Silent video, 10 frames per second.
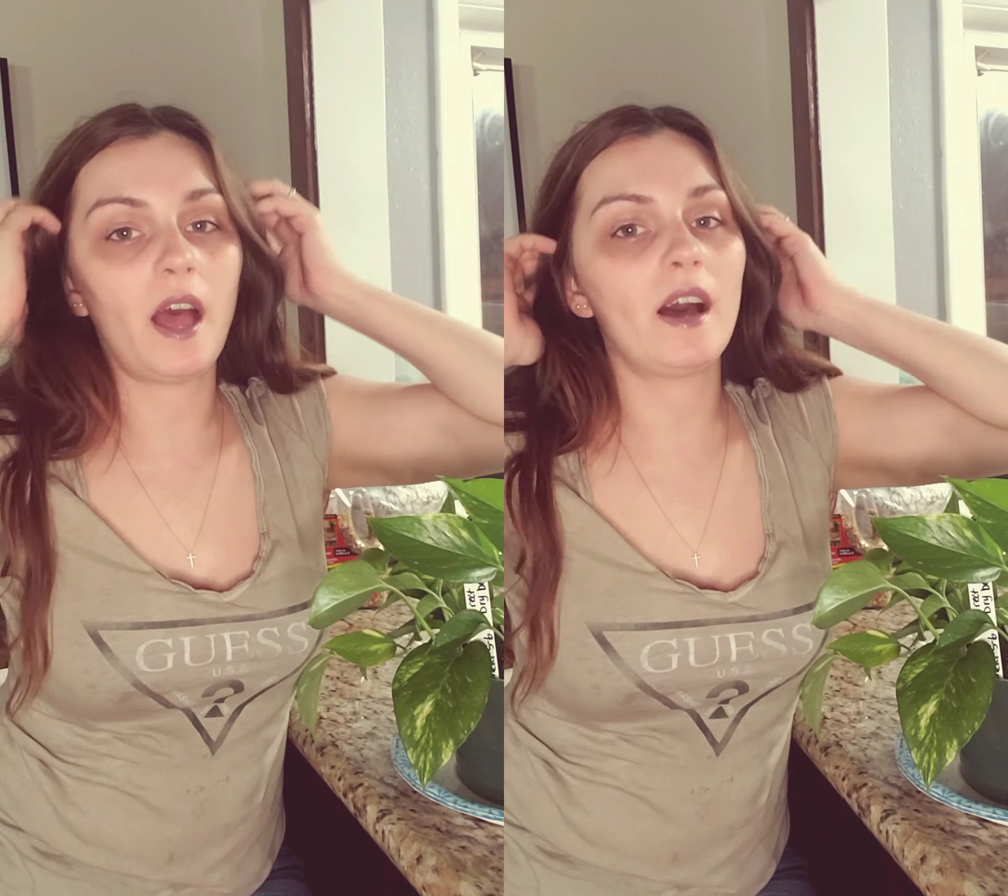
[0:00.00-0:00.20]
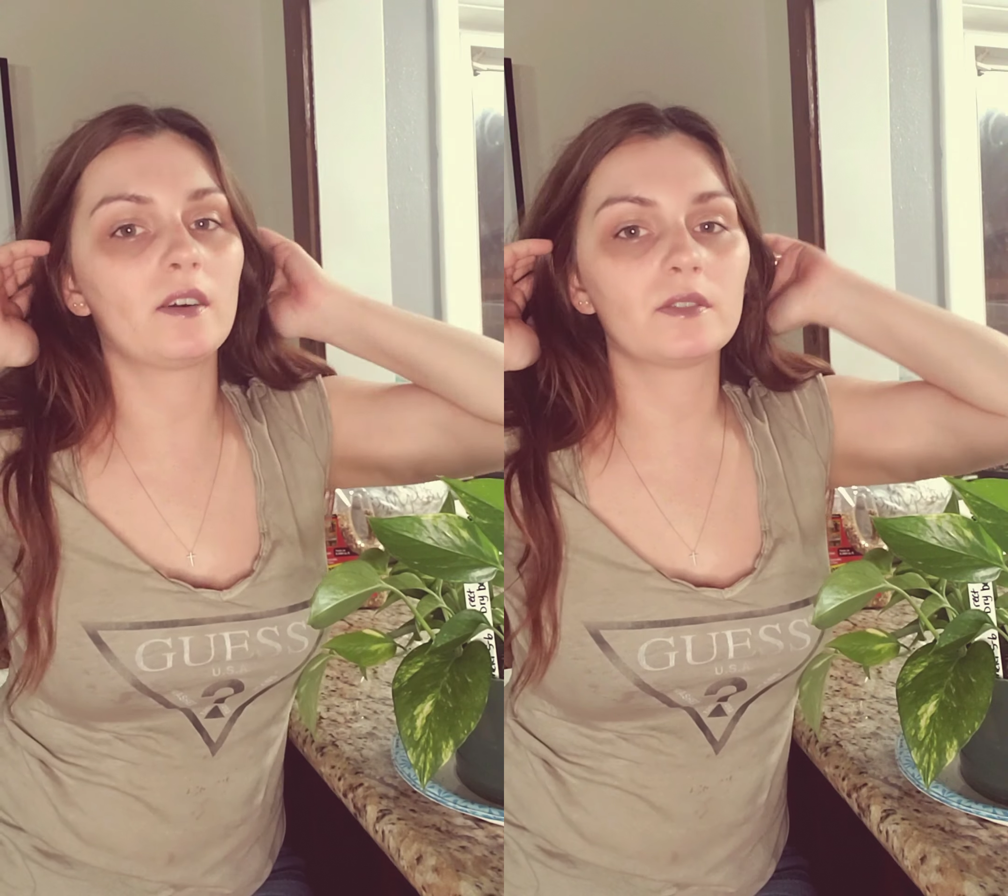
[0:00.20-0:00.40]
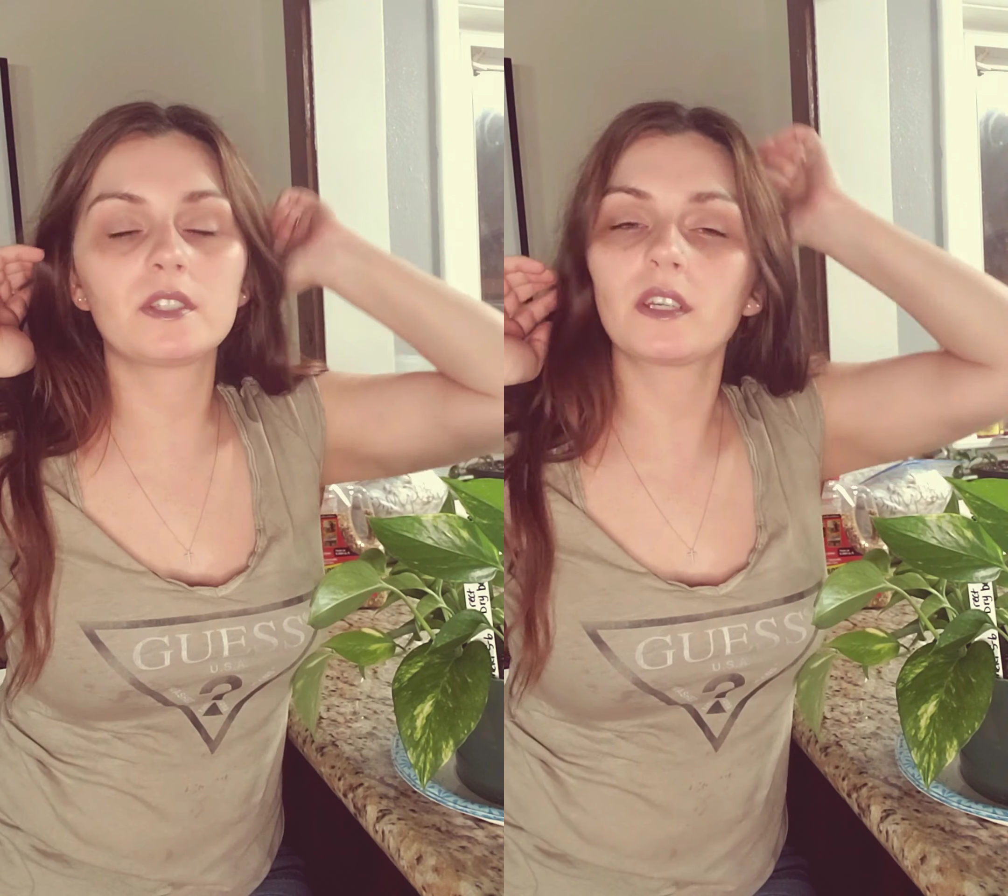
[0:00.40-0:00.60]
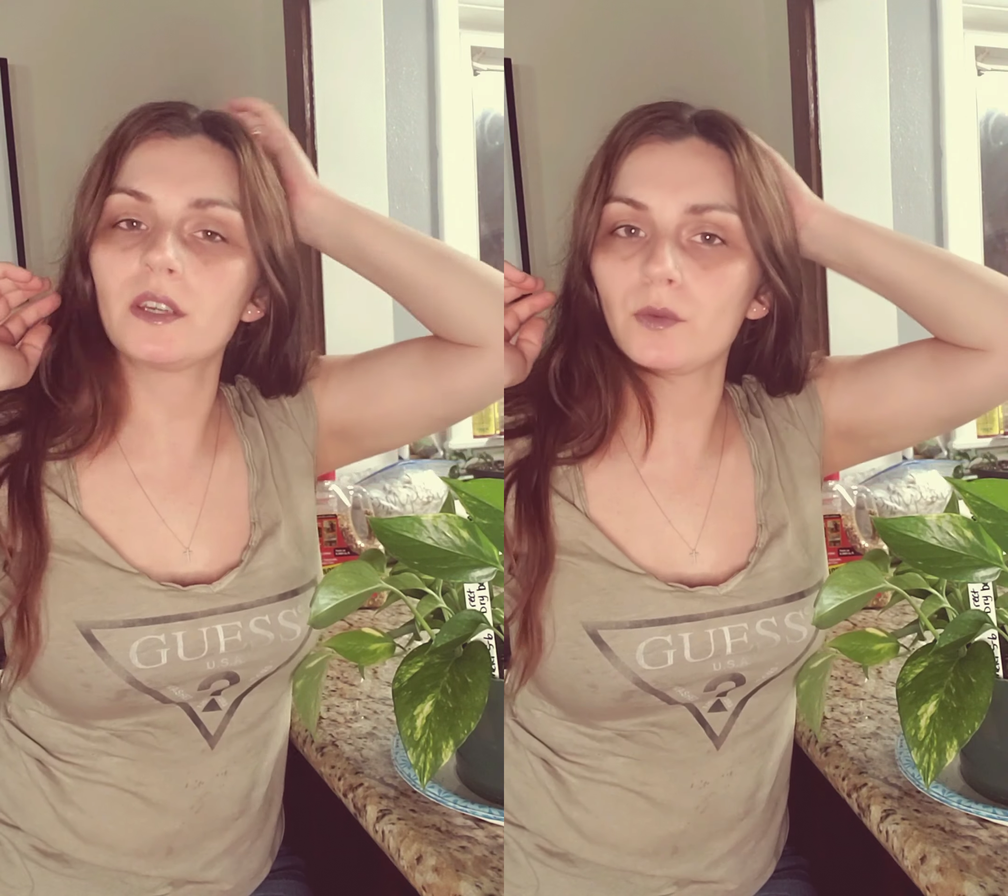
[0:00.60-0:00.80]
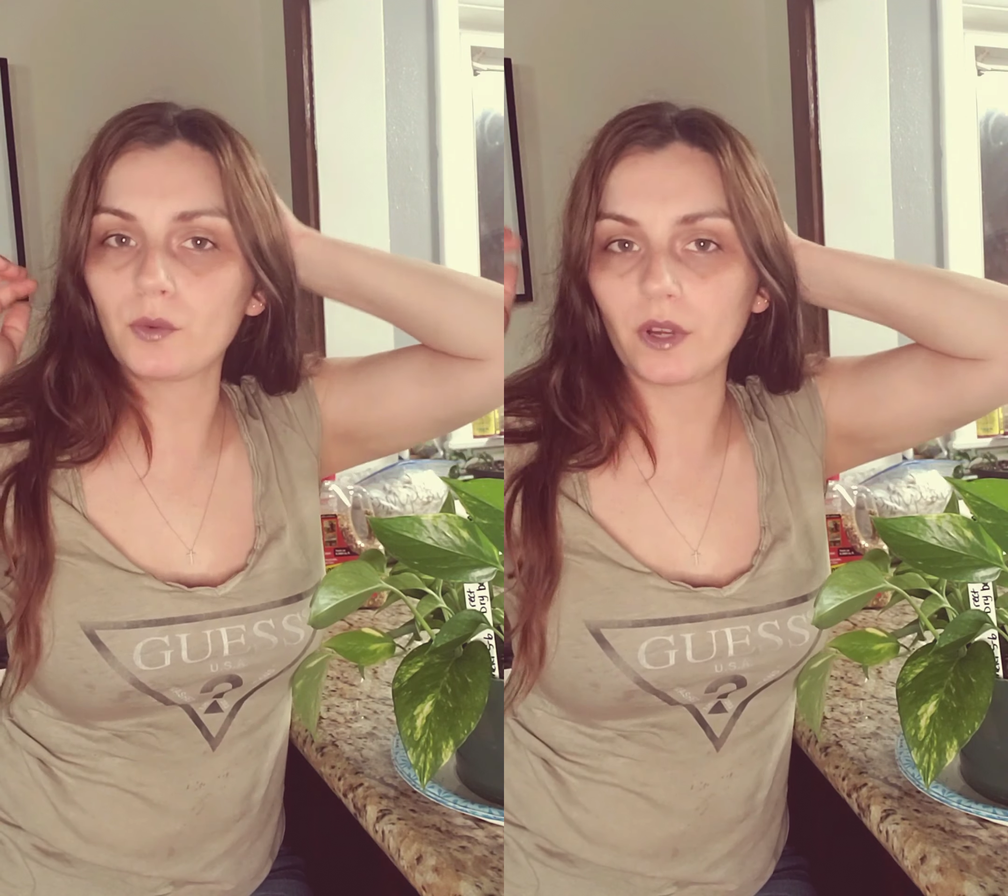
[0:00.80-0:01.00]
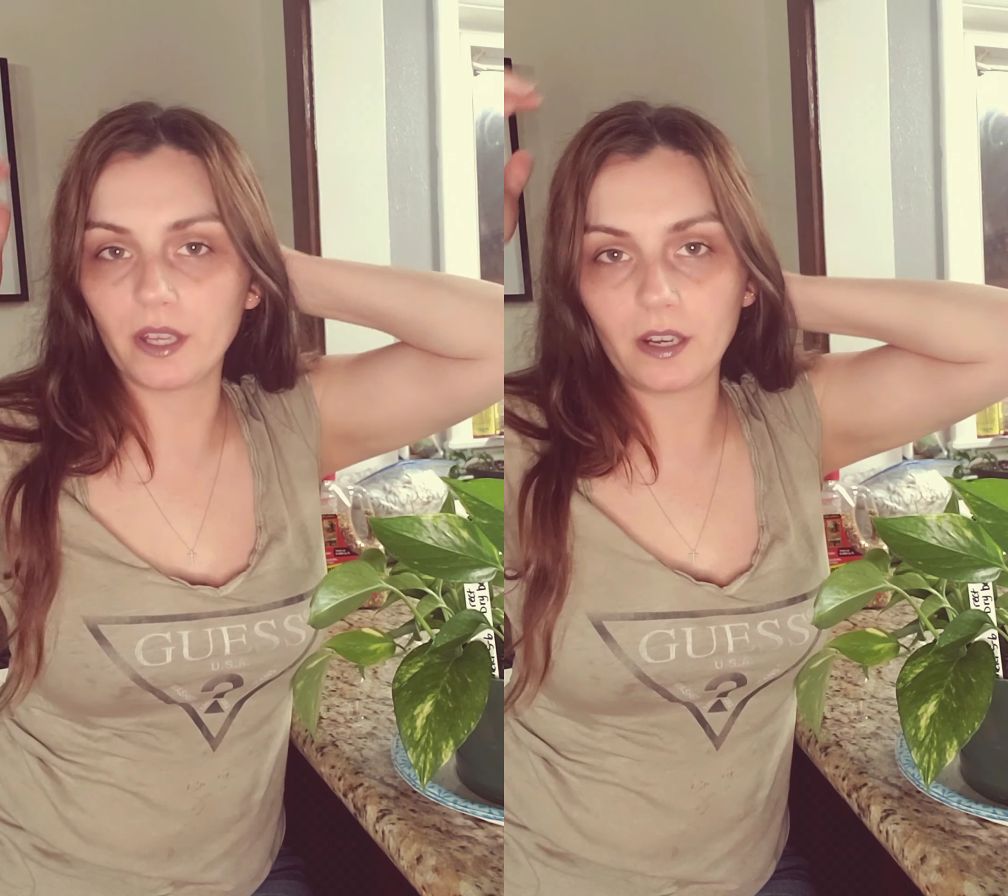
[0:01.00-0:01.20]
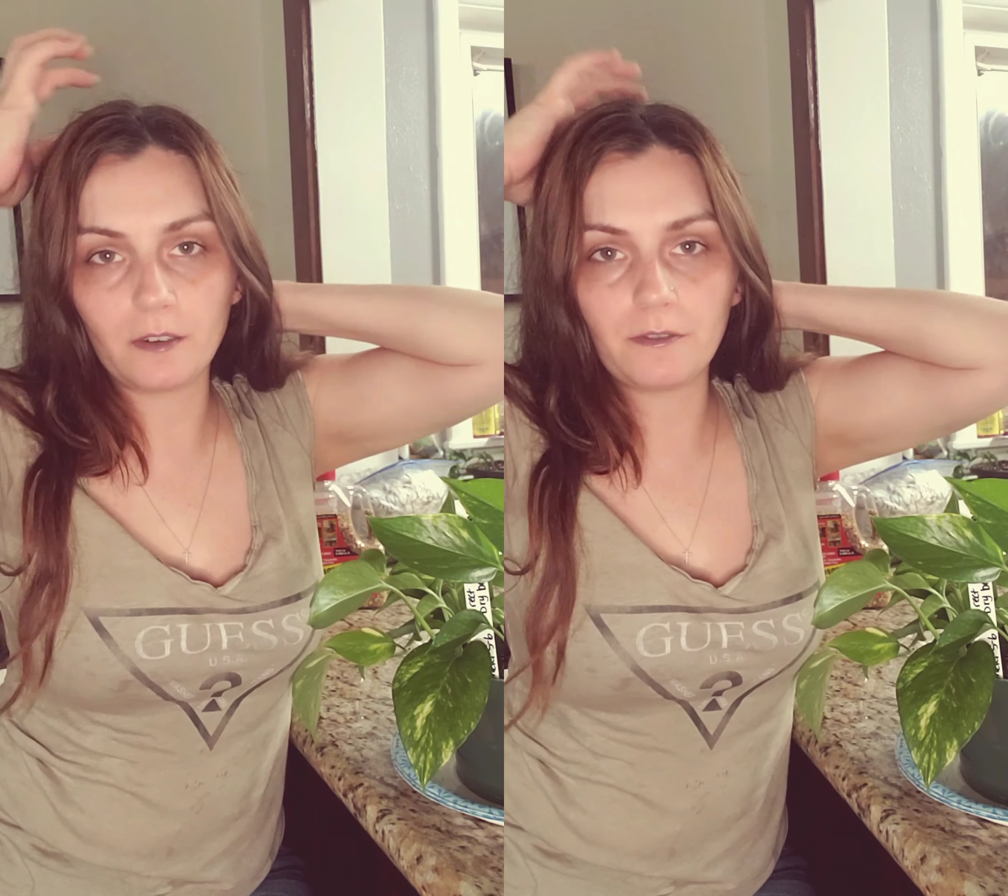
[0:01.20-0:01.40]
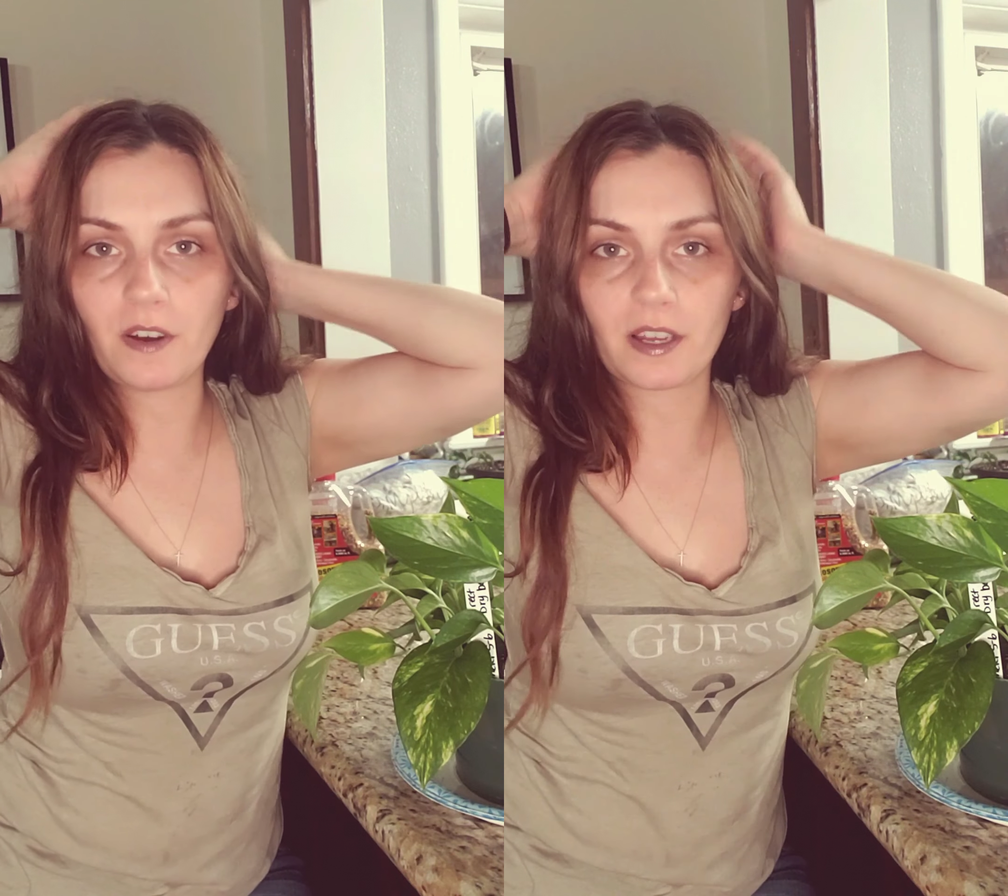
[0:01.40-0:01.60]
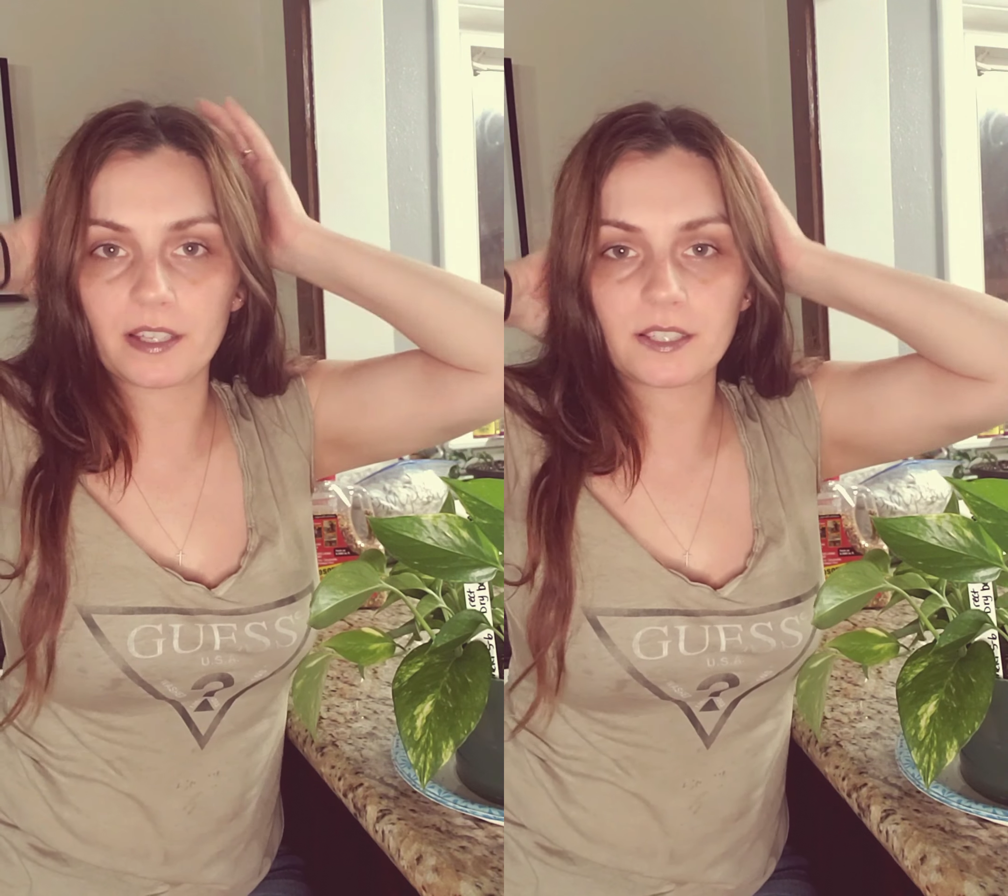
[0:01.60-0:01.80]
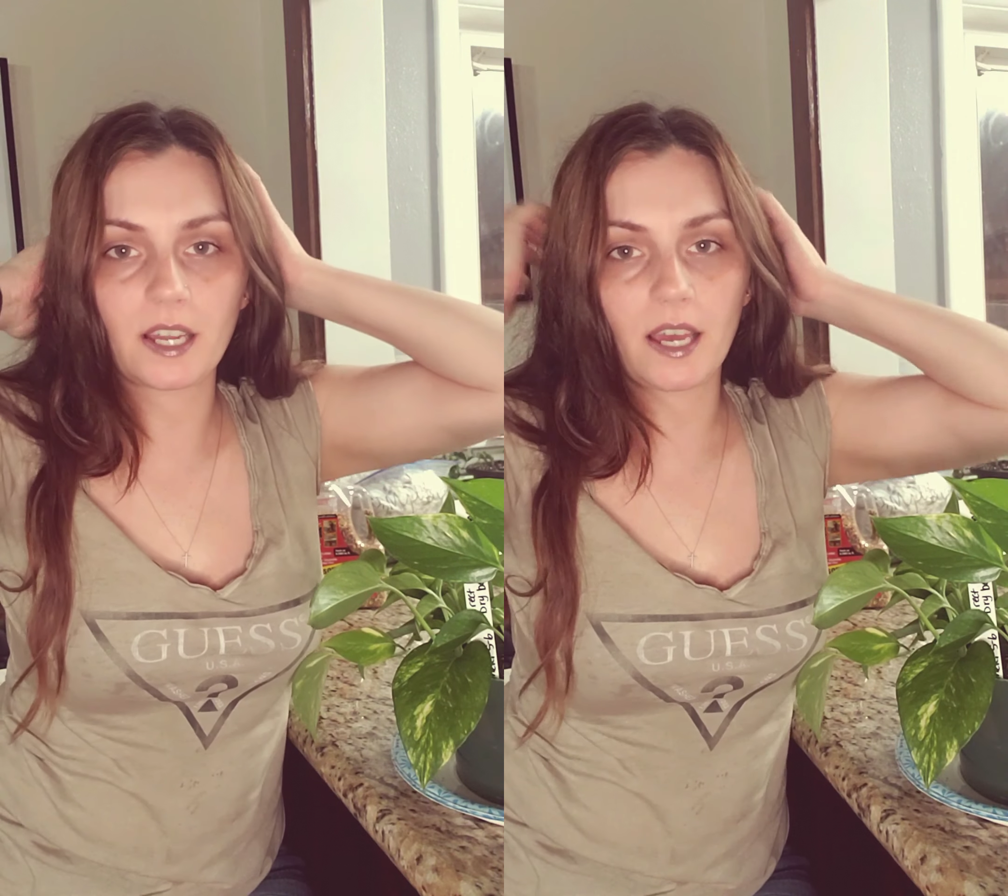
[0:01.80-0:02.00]
how to get rid of
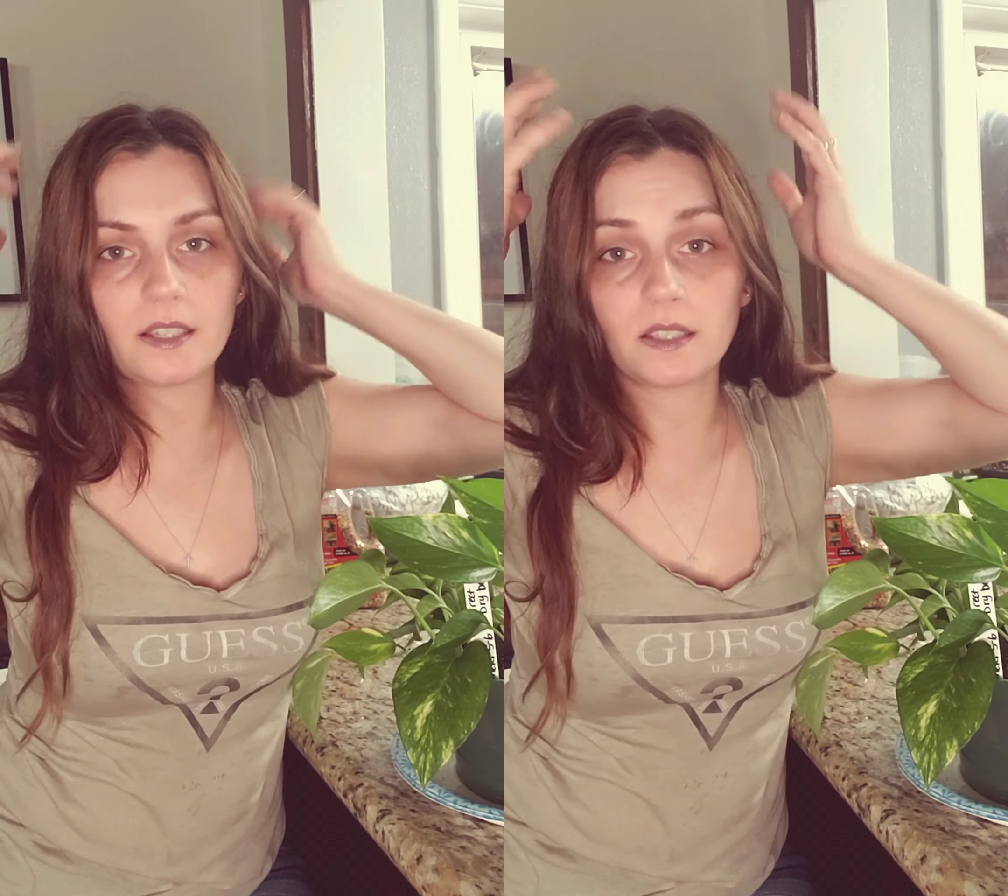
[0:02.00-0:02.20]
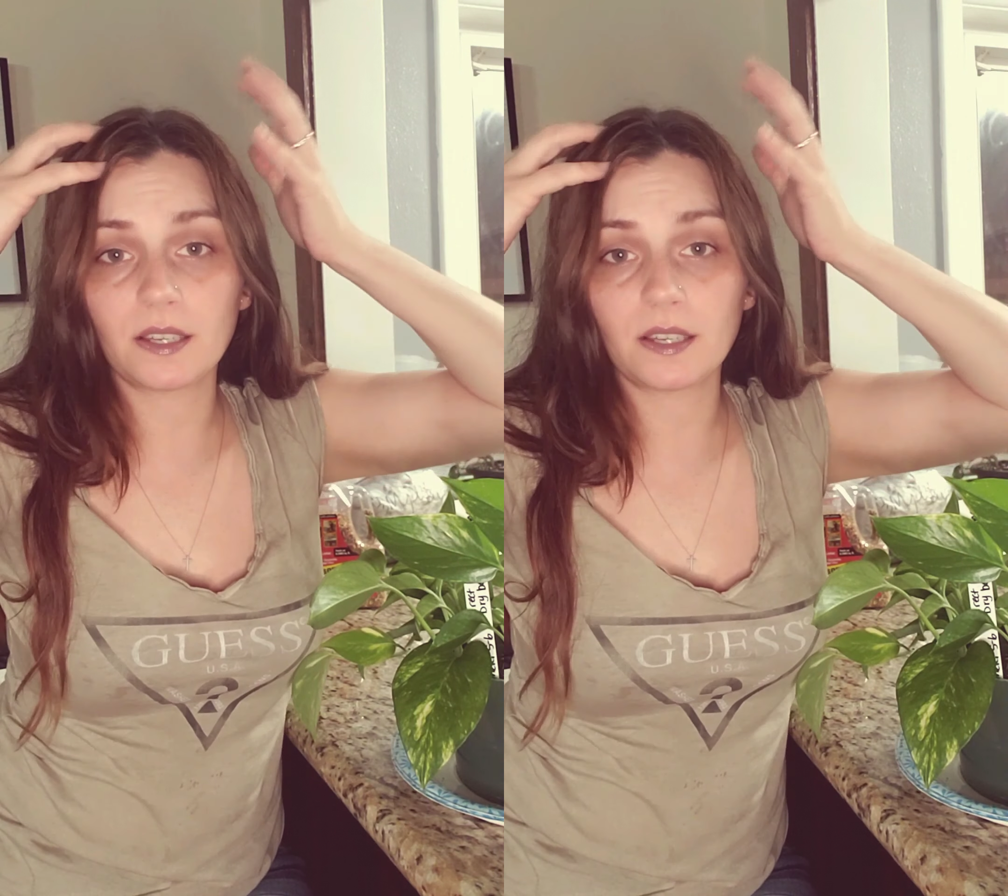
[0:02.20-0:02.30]
fungus gnats.